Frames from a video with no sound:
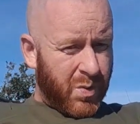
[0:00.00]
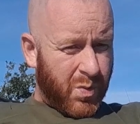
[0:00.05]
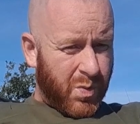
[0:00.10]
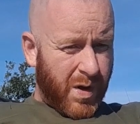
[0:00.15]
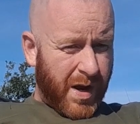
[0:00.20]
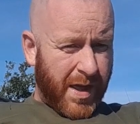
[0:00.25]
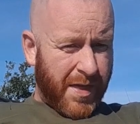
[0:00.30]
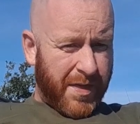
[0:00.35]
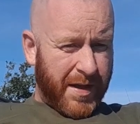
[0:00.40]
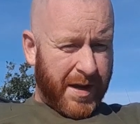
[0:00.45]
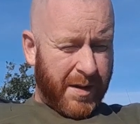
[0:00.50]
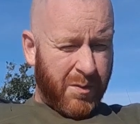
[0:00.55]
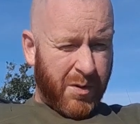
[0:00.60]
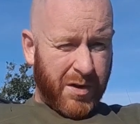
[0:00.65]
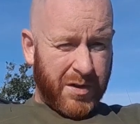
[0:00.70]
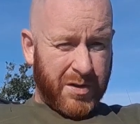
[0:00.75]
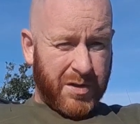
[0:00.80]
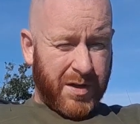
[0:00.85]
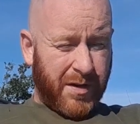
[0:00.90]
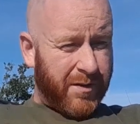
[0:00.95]
I think I'm
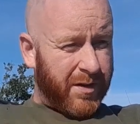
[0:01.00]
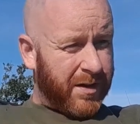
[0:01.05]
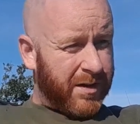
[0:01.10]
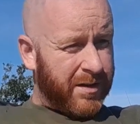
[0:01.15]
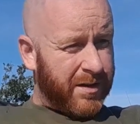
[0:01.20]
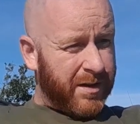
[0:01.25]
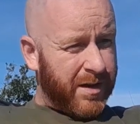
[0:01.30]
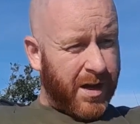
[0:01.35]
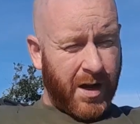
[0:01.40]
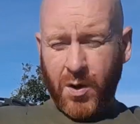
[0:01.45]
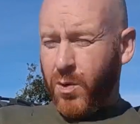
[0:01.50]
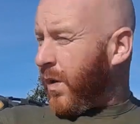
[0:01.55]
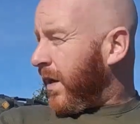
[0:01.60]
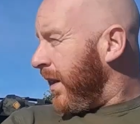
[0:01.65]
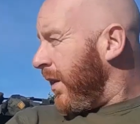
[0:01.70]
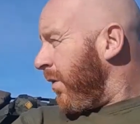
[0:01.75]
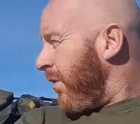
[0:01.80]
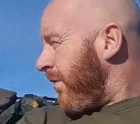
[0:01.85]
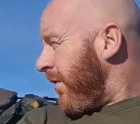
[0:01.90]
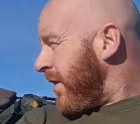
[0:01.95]
going to start a quick
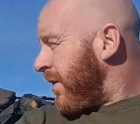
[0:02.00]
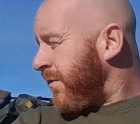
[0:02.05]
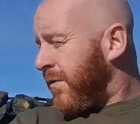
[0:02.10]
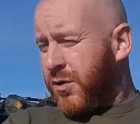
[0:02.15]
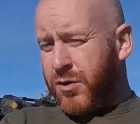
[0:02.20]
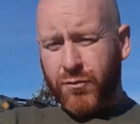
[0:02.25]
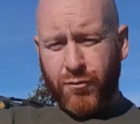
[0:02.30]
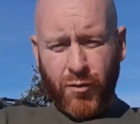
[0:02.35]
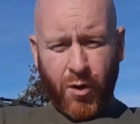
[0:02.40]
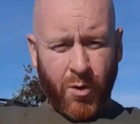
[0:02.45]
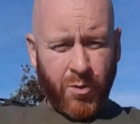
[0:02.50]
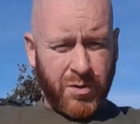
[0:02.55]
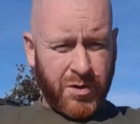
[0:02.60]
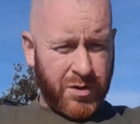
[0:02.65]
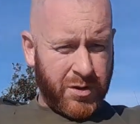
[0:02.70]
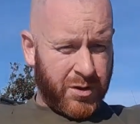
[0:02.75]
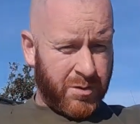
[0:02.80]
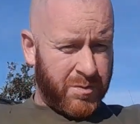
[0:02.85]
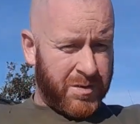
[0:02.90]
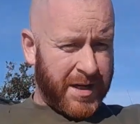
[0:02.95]
little fish for some roach
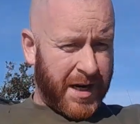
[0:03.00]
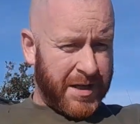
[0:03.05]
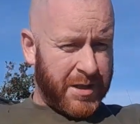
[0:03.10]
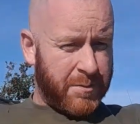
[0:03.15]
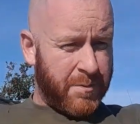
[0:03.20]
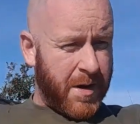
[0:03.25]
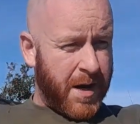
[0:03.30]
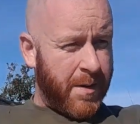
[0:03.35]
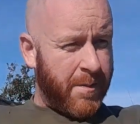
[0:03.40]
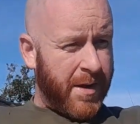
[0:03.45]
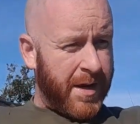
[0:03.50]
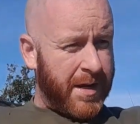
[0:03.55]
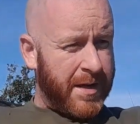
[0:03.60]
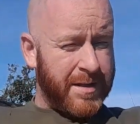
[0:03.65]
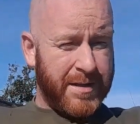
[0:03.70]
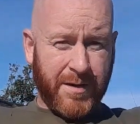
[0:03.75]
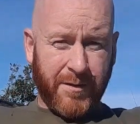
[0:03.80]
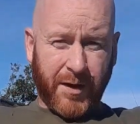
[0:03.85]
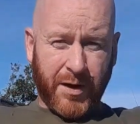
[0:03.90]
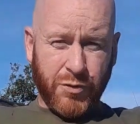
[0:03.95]
and some tench maybe.
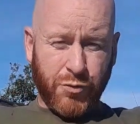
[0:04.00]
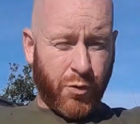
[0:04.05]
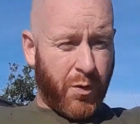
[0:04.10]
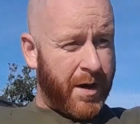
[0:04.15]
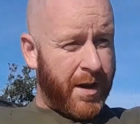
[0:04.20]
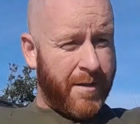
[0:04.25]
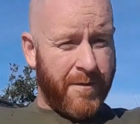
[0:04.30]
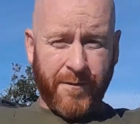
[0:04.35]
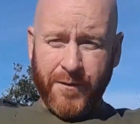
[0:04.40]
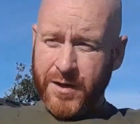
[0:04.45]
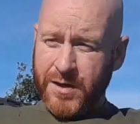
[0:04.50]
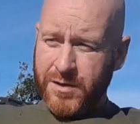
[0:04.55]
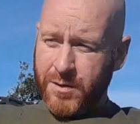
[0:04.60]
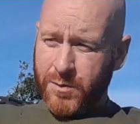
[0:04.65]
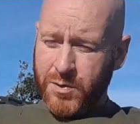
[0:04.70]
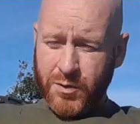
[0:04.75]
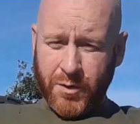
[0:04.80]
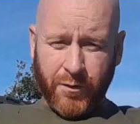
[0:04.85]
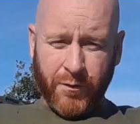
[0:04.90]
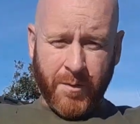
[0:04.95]
See if I can draw any of the fish that
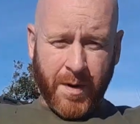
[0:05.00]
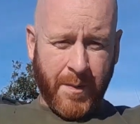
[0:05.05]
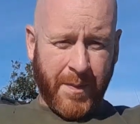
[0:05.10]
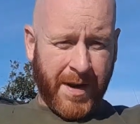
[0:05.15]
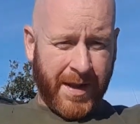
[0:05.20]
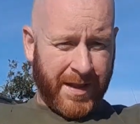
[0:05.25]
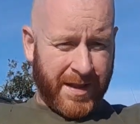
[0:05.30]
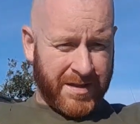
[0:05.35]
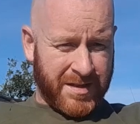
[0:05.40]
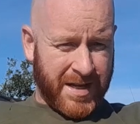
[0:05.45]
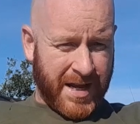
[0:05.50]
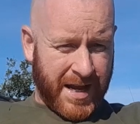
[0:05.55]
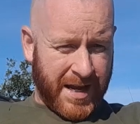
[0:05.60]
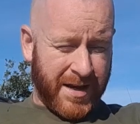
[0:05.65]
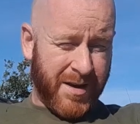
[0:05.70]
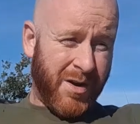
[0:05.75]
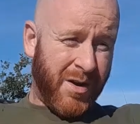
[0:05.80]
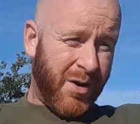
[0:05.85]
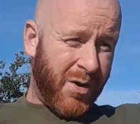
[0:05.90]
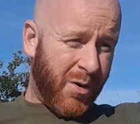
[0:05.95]
was over my bait last night
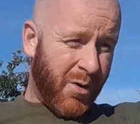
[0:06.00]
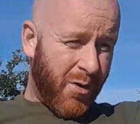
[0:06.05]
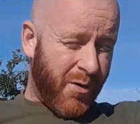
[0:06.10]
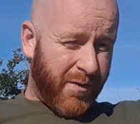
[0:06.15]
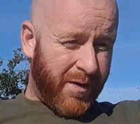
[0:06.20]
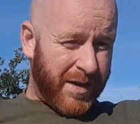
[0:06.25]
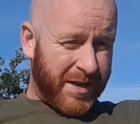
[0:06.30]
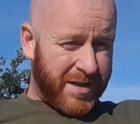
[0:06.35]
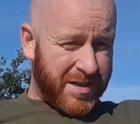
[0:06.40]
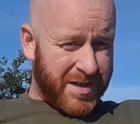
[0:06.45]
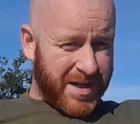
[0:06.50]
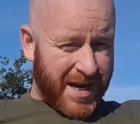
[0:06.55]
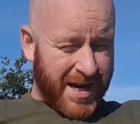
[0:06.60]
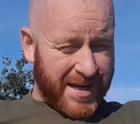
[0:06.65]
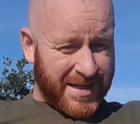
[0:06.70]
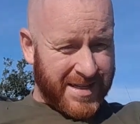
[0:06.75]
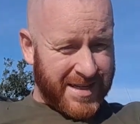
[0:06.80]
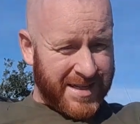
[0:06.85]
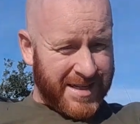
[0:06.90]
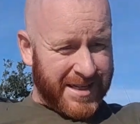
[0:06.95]
over this
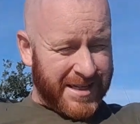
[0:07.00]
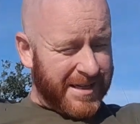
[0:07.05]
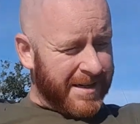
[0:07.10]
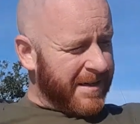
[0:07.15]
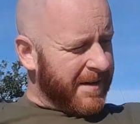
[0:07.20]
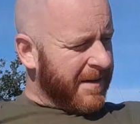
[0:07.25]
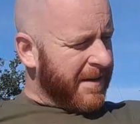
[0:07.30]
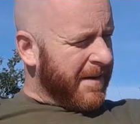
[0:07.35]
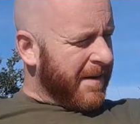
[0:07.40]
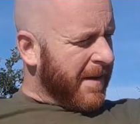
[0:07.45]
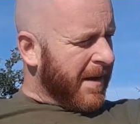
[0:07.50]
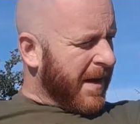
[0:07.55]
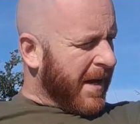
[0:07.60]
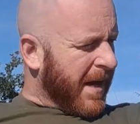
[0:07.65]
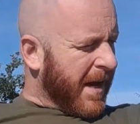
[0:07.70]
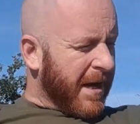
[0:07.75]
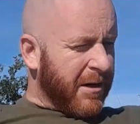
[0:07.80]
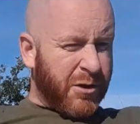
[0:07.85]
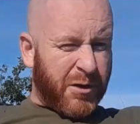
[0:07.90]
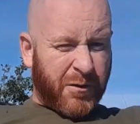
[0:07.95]
side.
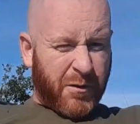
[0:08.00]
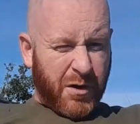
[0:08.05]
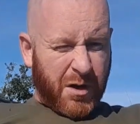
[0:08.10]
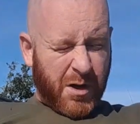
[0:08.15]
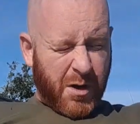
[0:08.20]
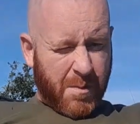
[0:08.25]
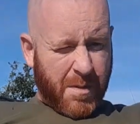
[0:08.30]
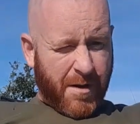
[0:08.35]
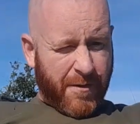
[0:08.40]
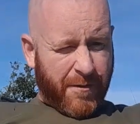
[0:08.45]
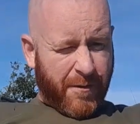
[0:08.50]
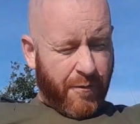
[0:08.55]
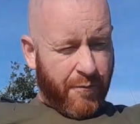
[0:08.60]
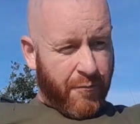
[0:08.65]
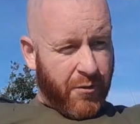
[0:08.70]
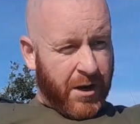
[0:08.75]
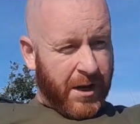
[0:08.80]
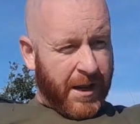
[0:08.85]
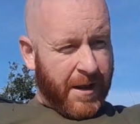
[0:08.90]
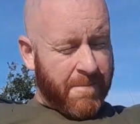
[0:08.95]
Just for a little bit of fun
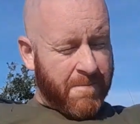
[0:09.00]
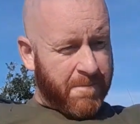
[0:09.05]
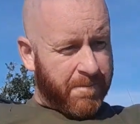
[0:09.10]
really.